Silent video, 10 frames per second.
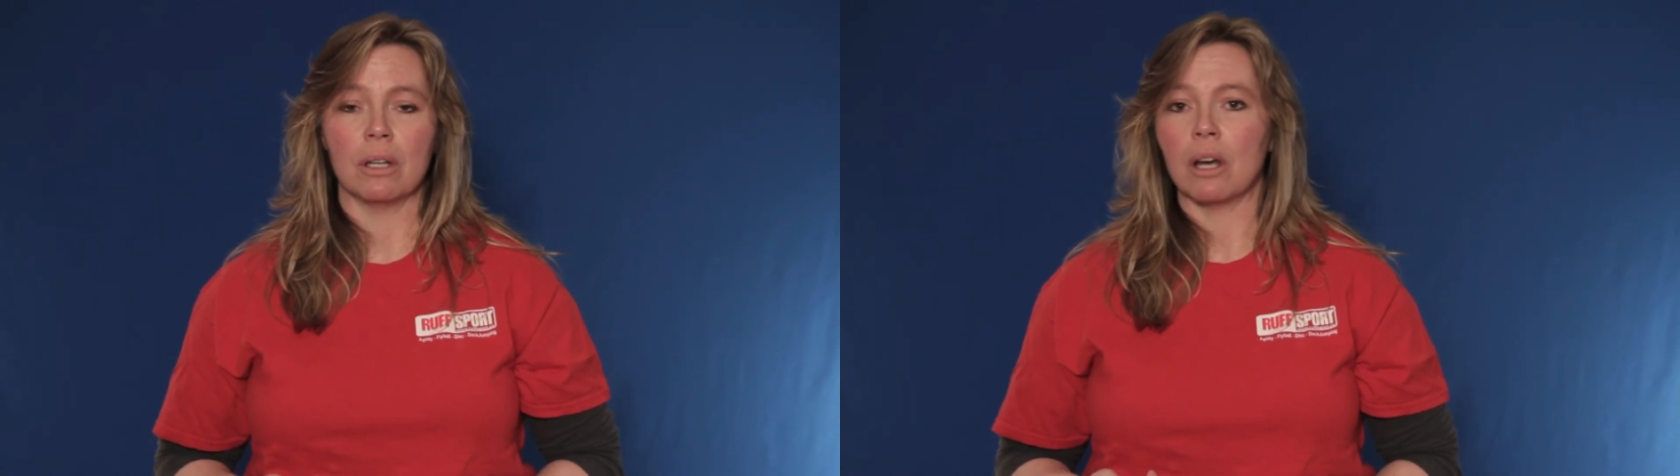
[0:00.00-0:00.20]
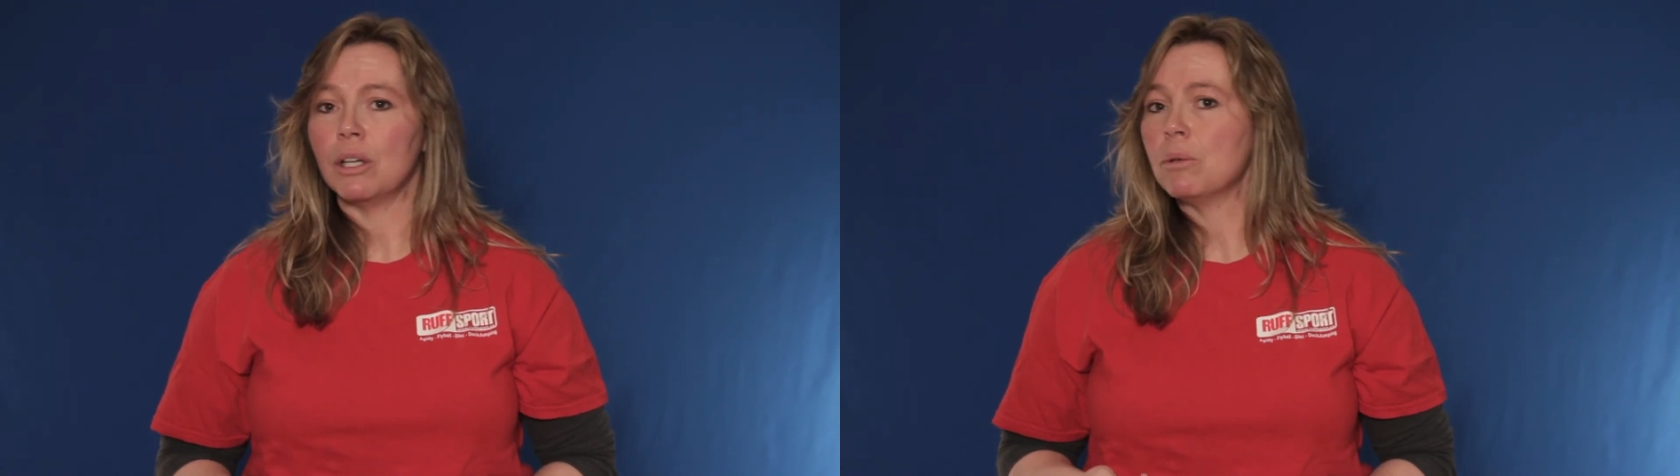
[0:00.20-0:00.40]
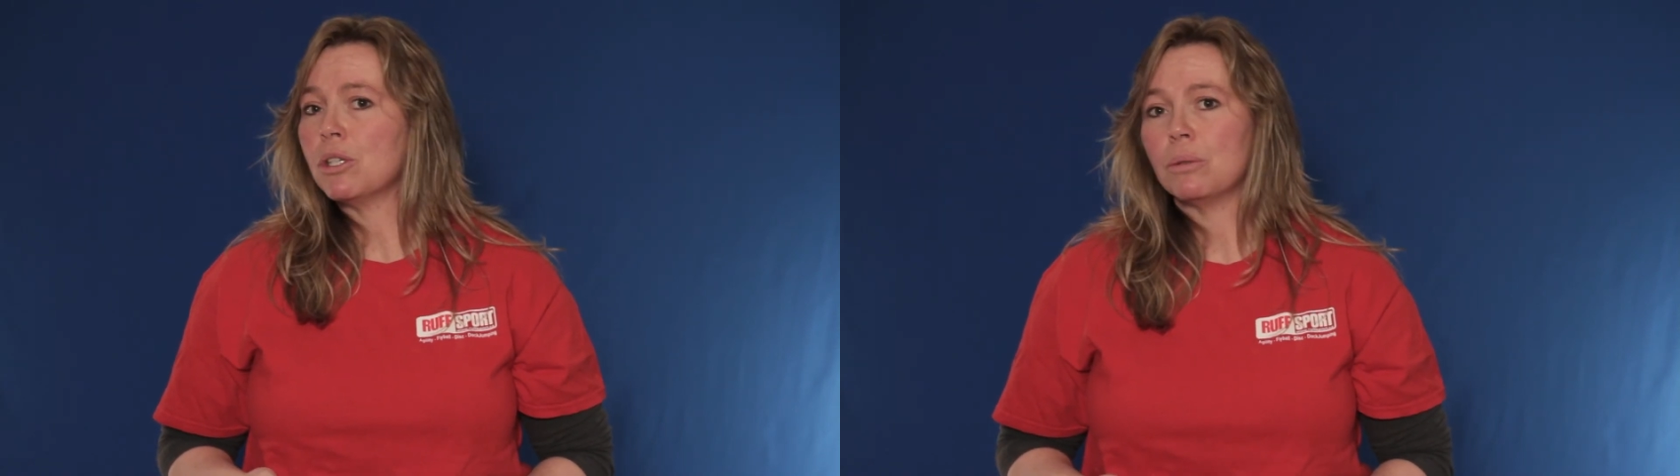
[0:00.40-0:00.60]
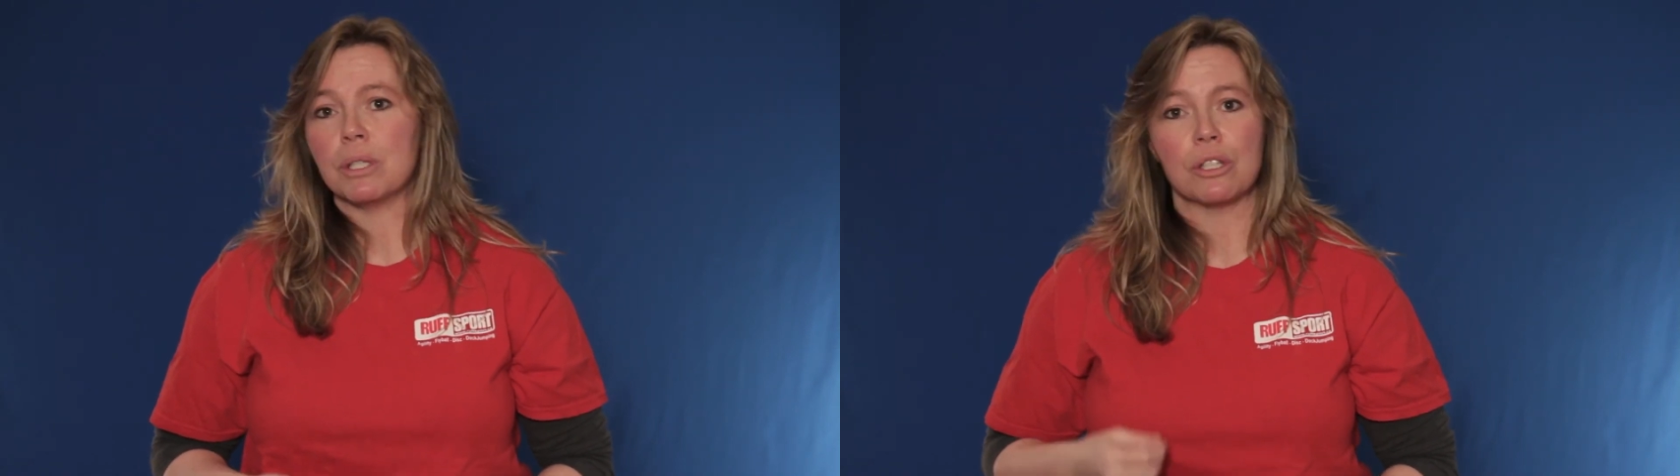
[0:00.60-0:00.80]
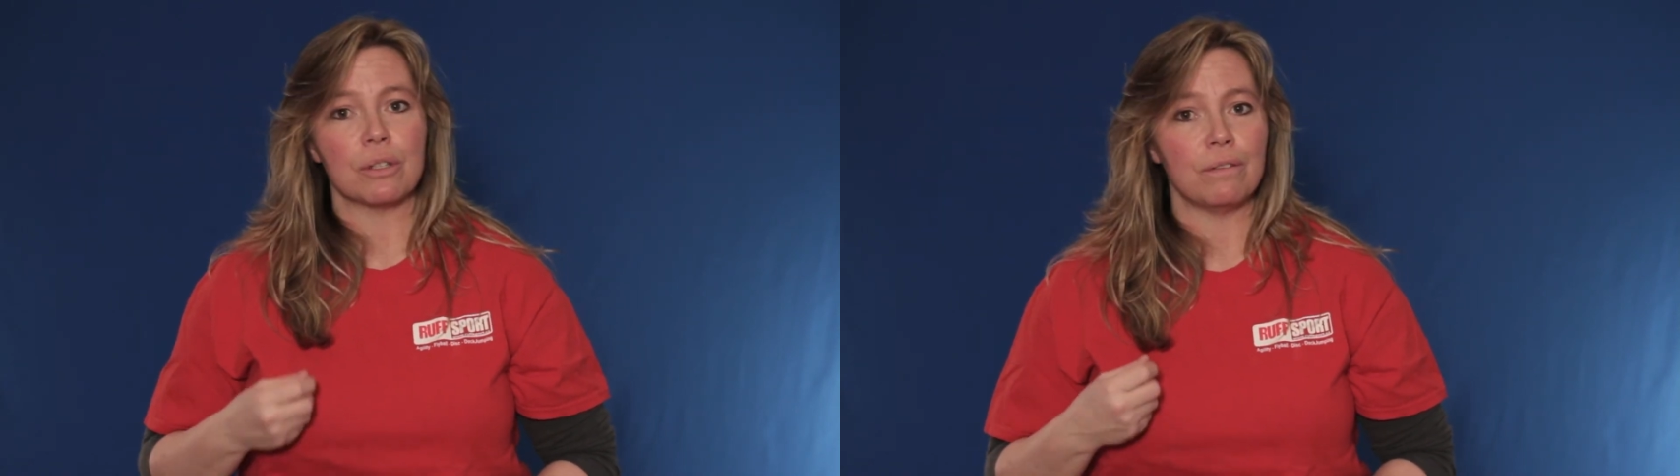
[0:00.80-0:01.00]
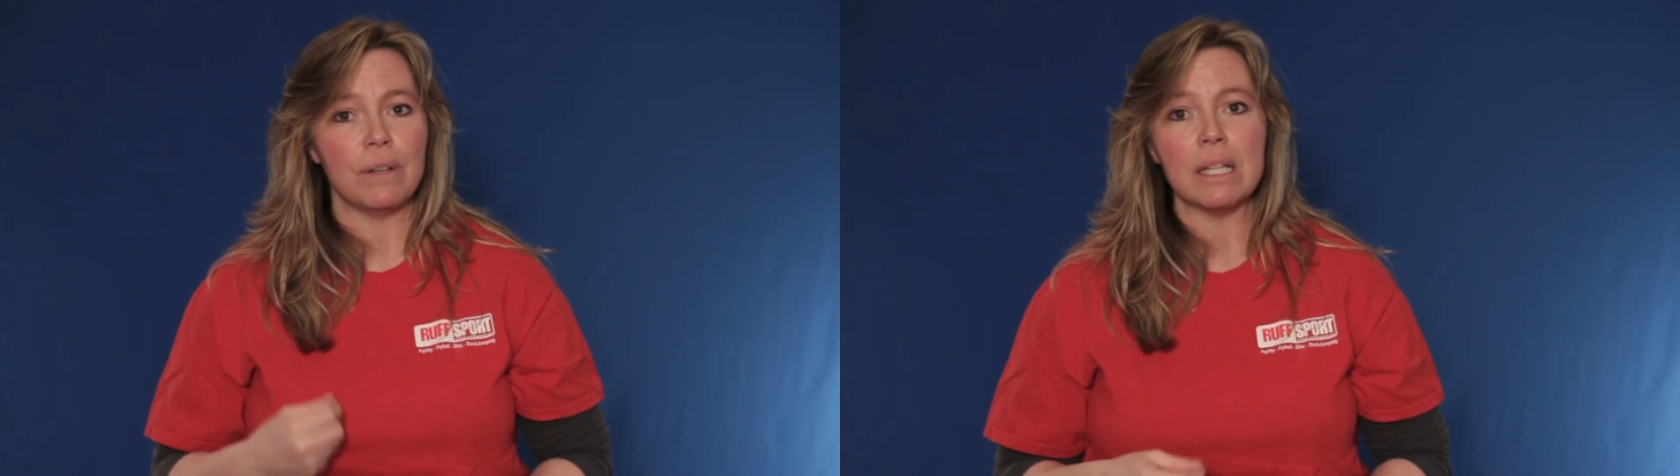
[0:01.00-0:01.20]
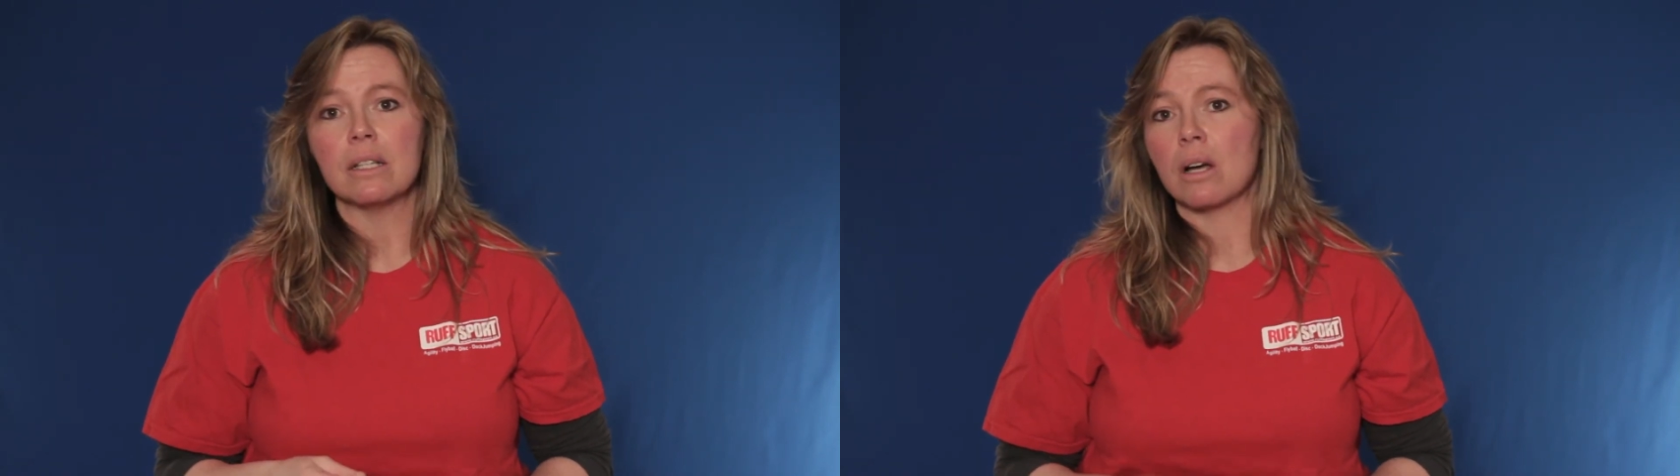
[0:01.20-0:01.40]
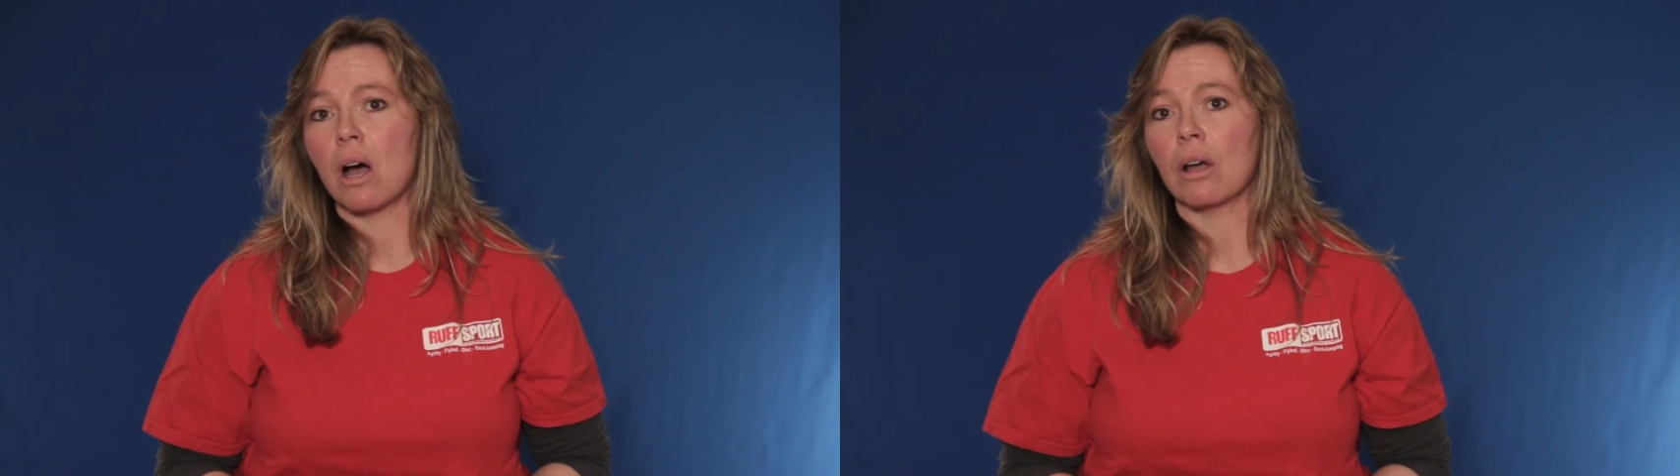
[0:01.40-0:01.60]
And all you would do is just feed
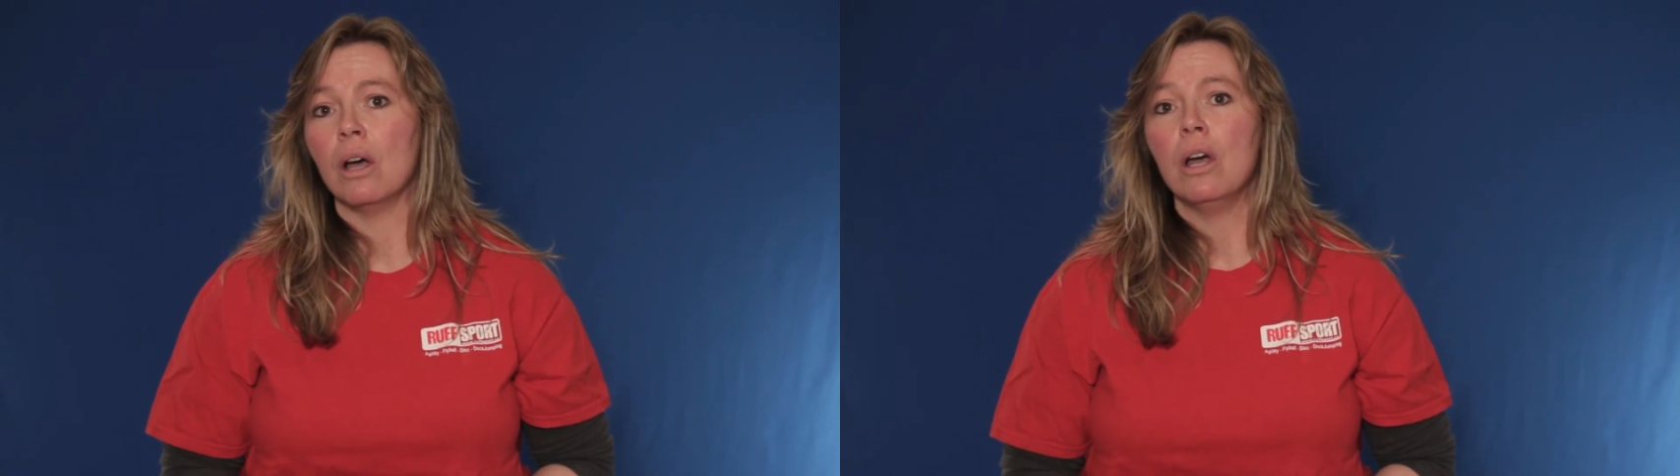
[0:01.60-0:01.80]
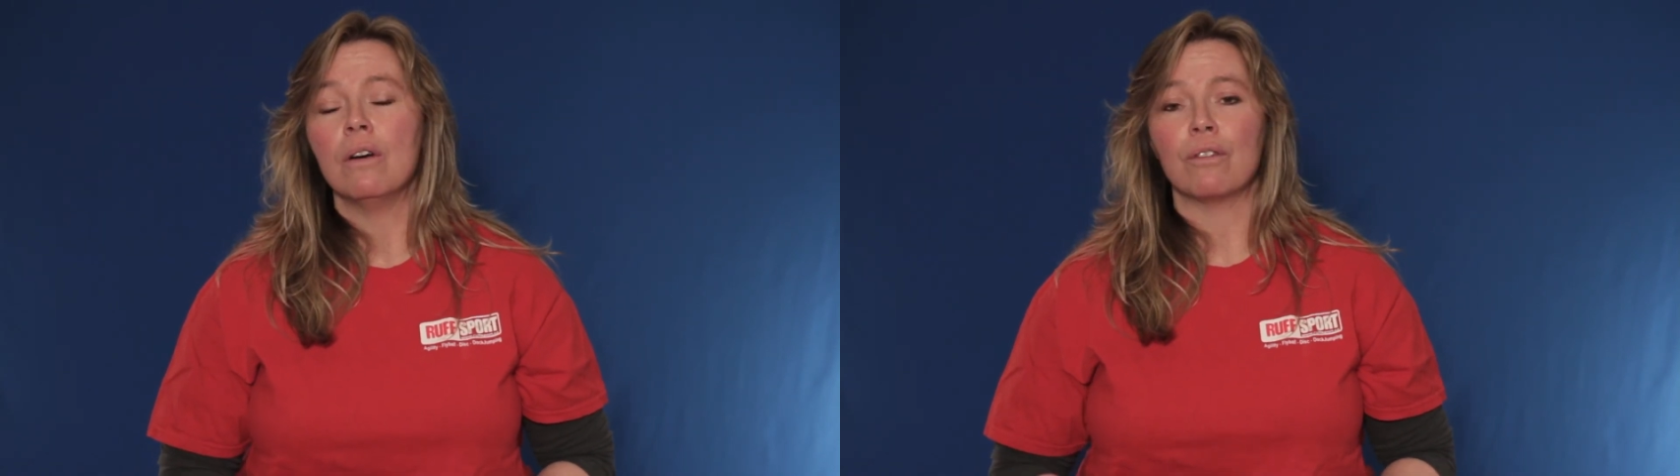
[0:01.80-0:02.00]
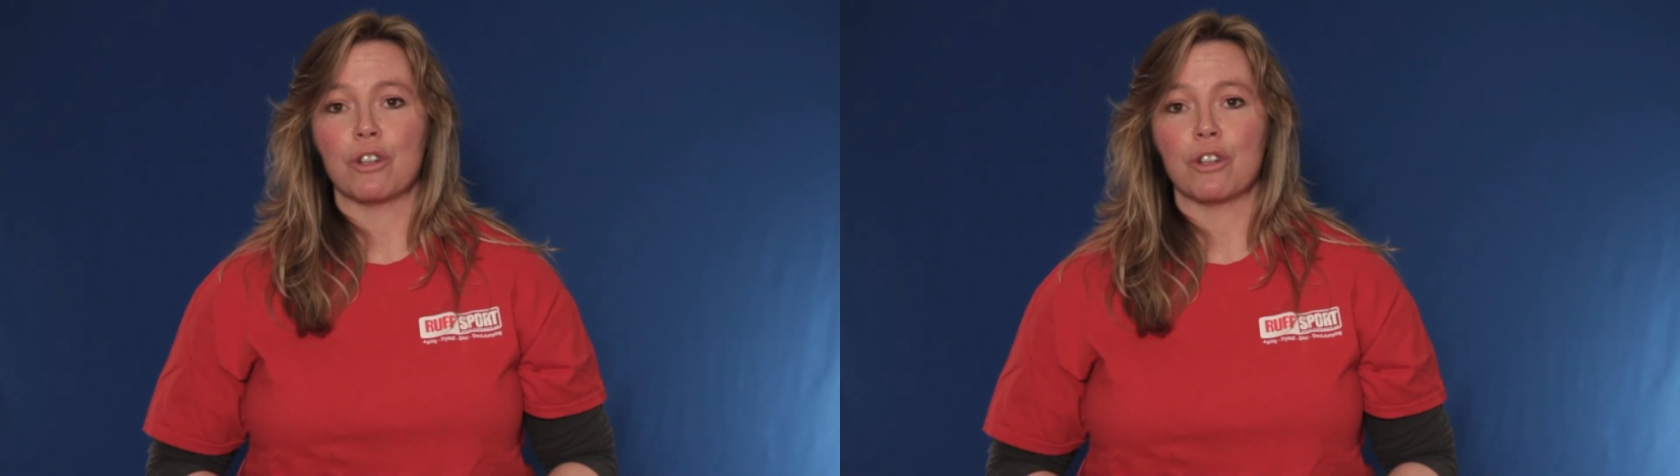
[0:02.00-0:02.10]
the dog for